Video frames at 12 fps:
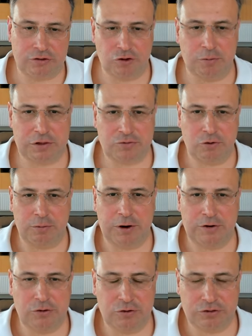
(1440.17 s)
so much from our
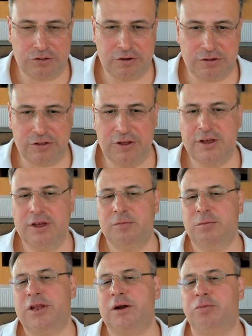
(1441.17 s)
users,
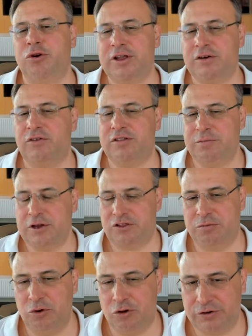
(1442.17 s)
but our product was much
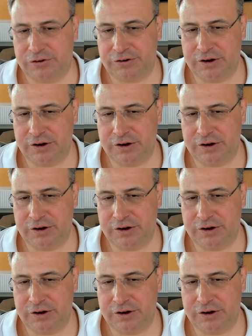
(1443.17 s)
smaller.